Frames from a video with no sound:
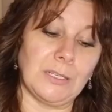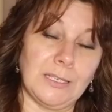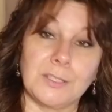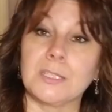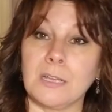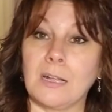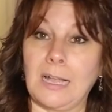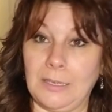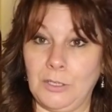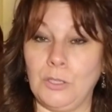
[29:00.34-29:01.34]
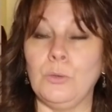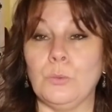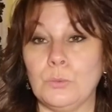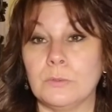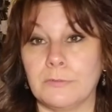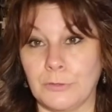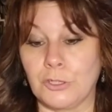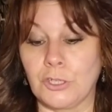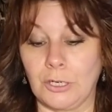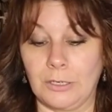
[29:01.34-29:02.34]
is stuck on you for
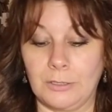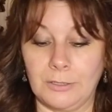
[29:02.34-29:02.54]
sure.